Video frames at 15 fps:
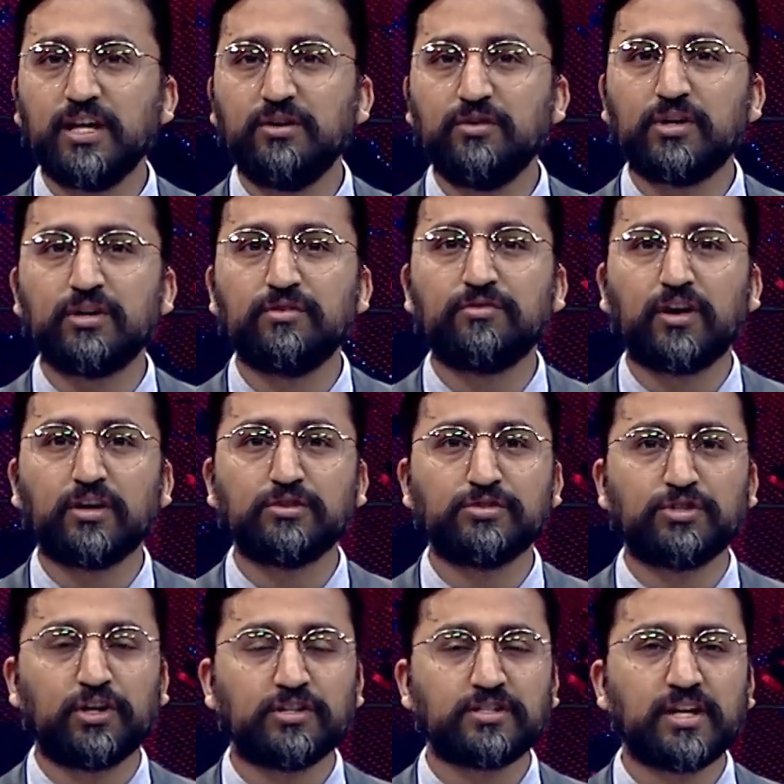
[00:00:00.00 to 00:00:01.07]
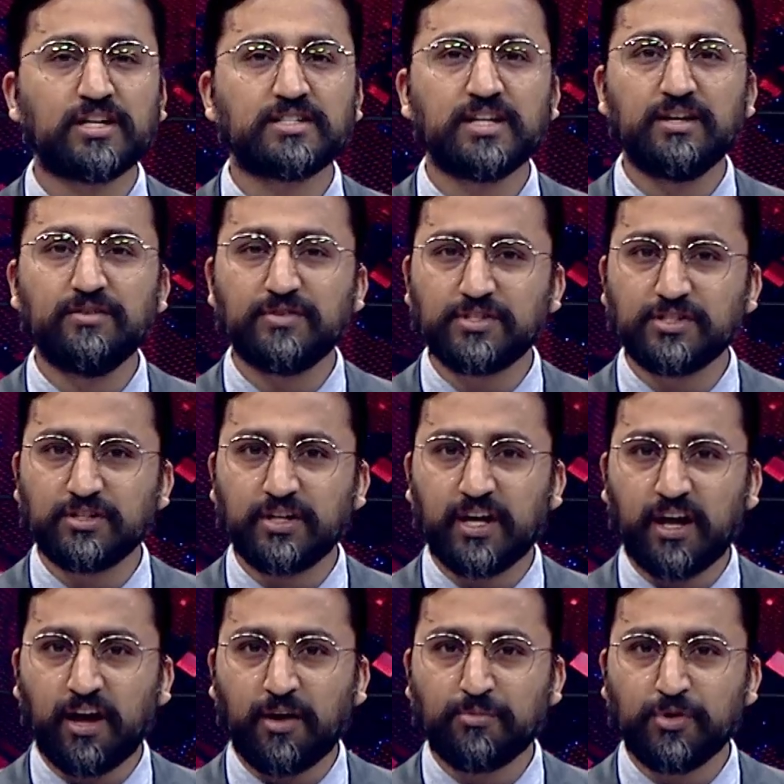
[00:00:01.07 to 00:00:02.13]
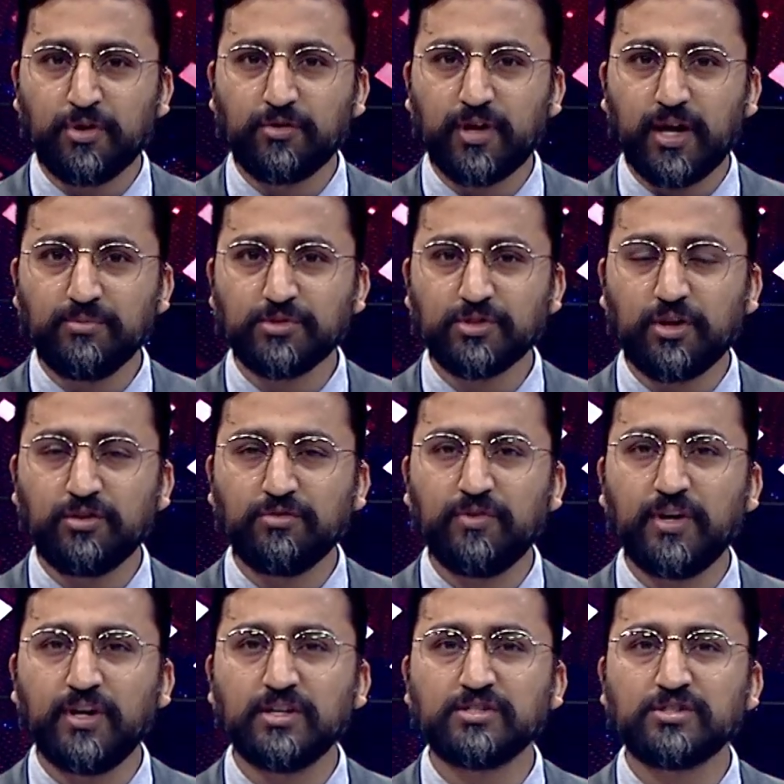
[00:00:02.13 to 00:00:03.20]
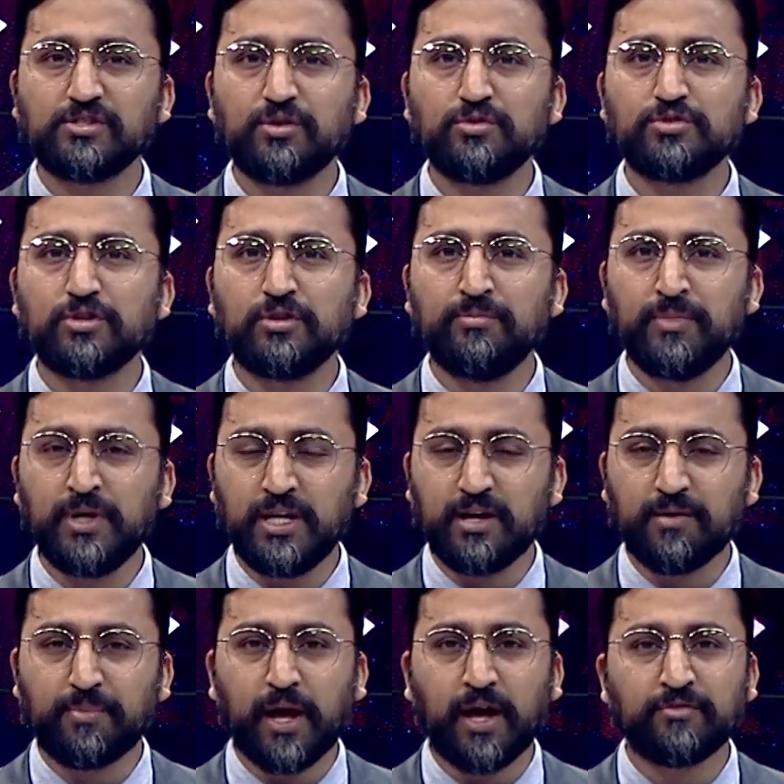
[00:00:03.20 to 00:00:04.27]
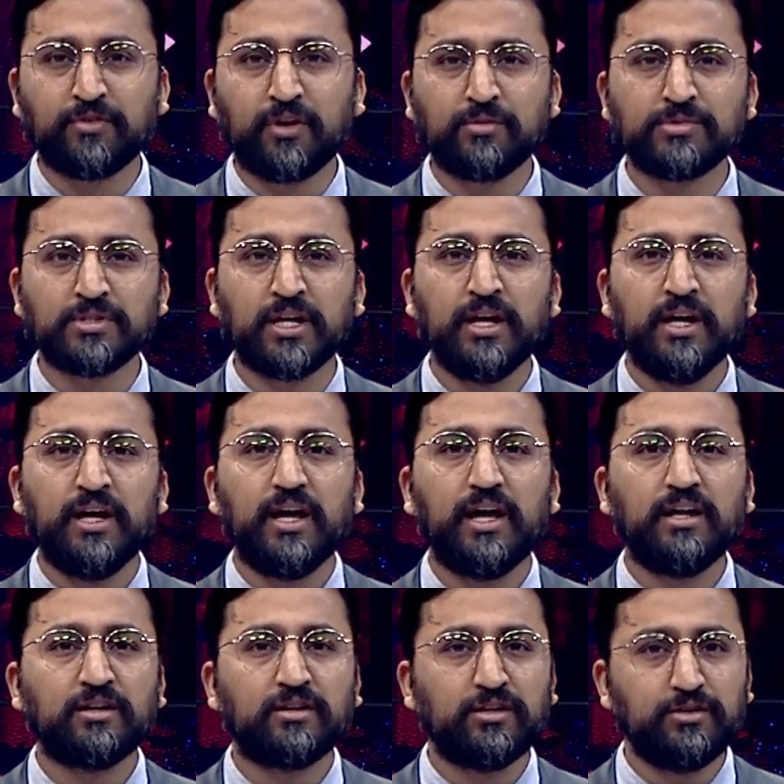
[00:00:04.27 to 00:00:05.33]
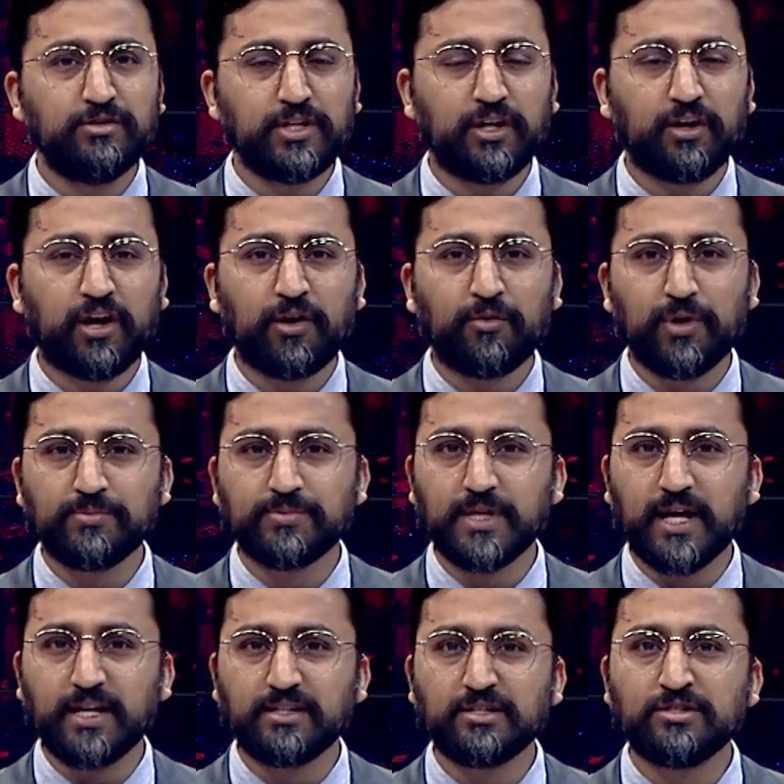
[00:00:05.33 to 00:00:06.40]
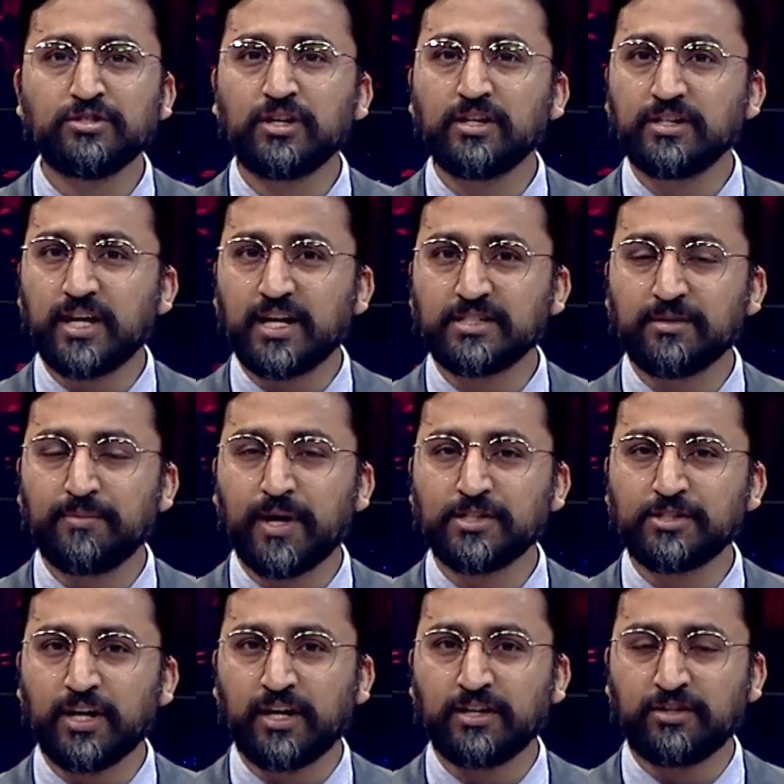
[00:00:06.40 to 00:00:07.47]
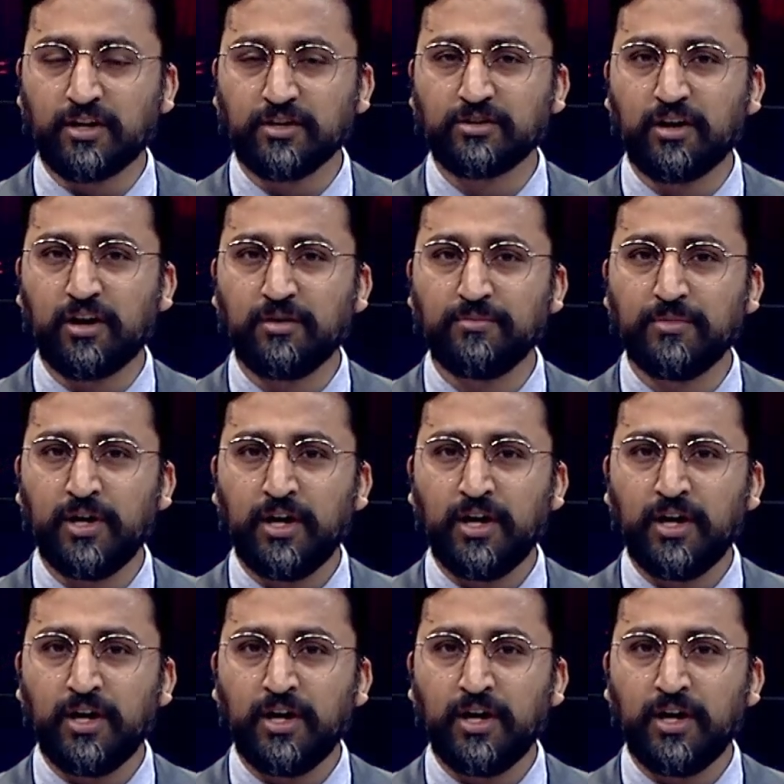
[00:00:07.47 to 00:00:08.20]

You can follow Janata Television and our programs on various social media platforms, including on our website, janatasamachar.com.